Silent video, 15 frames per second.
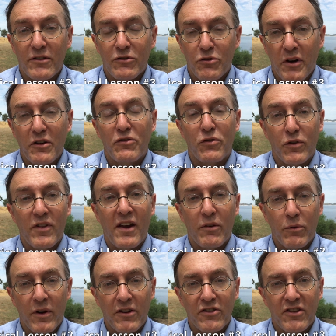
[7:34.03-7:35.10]
transfer
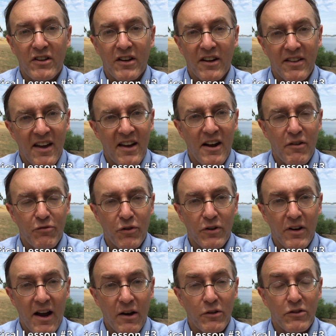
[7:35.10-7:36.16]
that risk and that
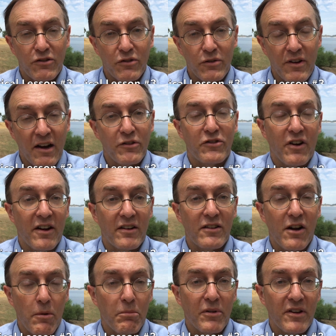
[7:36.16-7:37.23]
effort out to
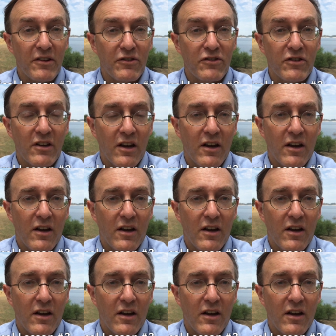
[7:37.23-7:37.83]
outside companies